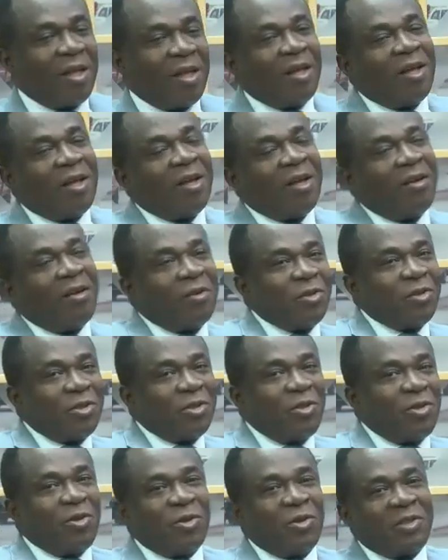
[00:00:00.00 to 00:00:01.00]
Of course,
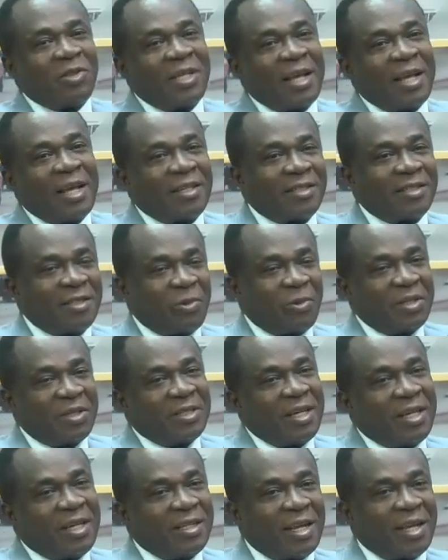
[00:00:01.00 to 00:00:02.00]
we
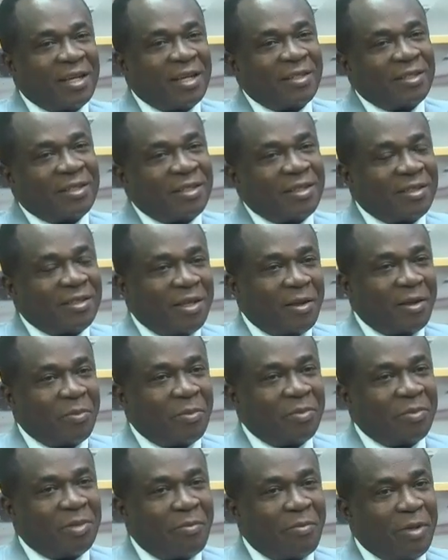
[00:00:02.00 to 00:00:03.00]
say tax is a
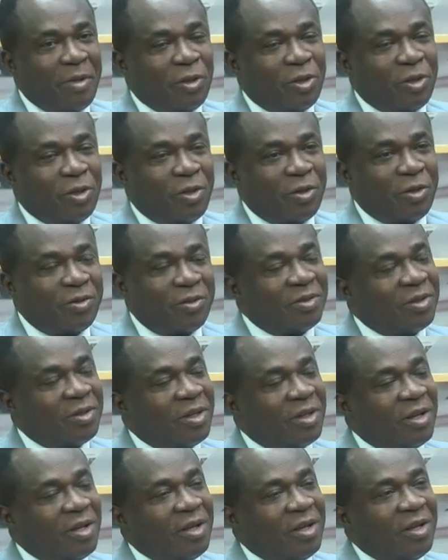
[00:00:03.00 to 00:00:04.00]
major
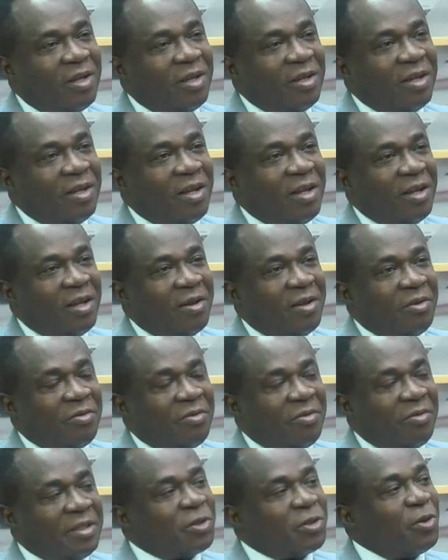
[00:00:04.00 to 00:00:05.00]

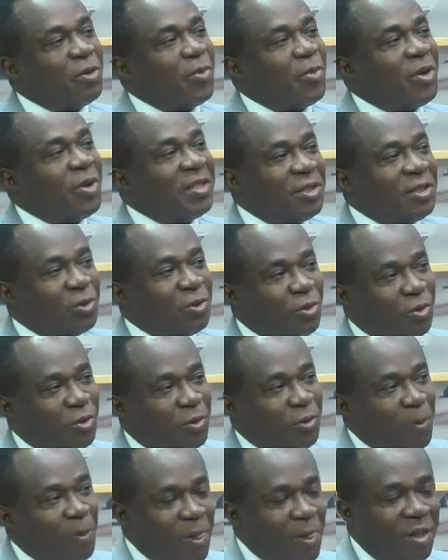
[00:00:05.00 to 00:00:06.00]
fiscal policy
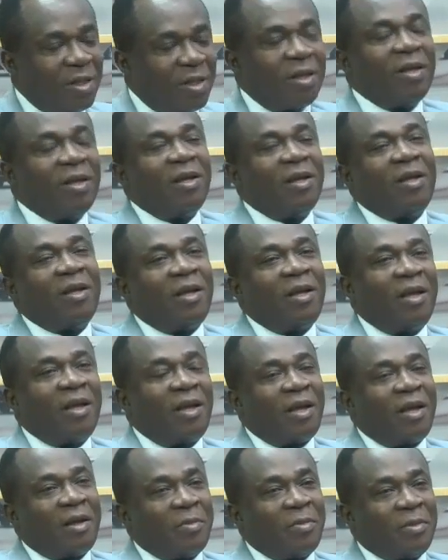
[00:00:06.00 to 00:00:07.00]
tool
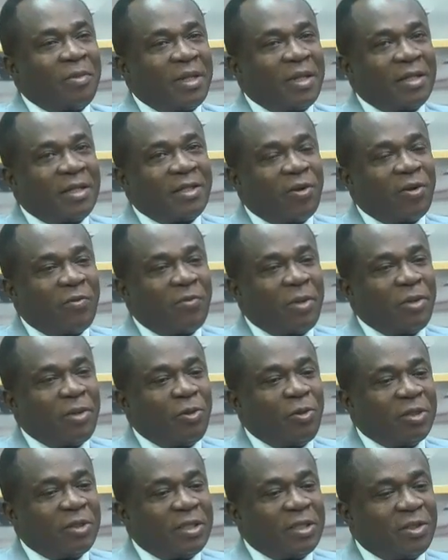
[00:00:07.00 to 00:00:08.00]
that the government
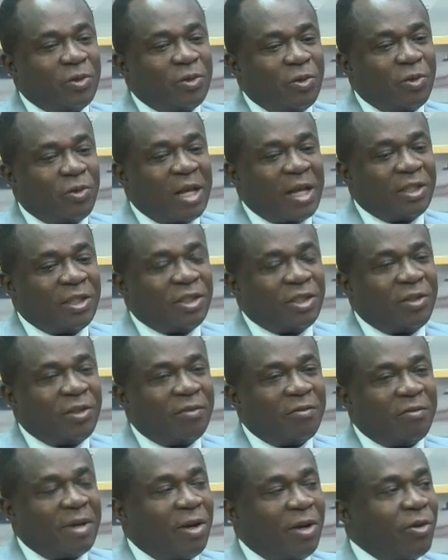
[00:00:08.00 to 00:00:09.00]
uses to achieve
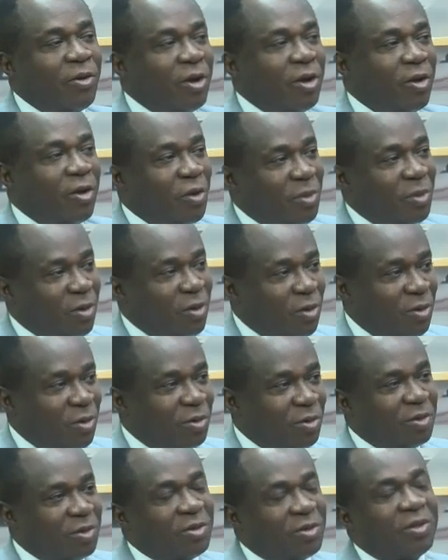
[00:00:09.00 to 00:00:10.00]
macroeconomic
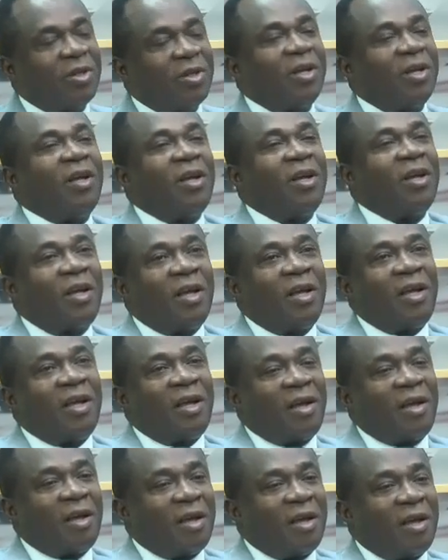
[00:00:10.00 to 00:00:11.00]
goals.
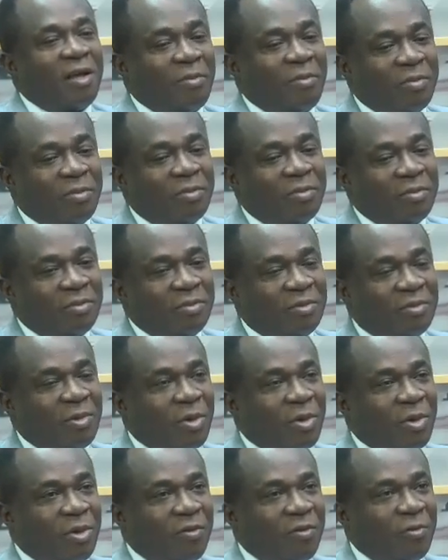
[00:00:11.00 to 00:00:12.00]

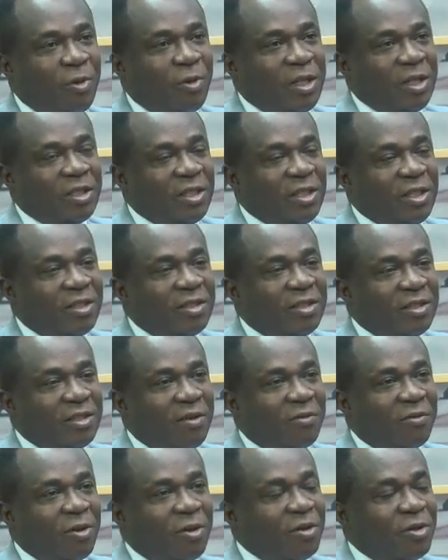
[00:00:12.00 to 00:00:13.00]
One of which is,
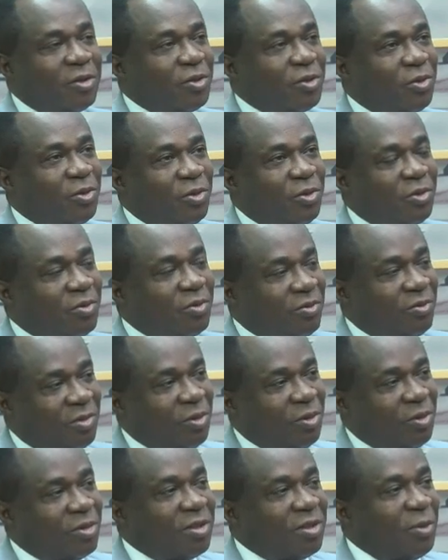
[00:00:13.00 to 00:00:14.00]
of course, to
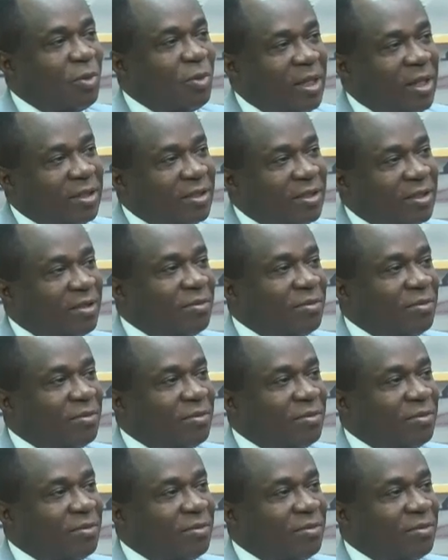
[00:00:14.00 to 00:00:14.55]
stimulate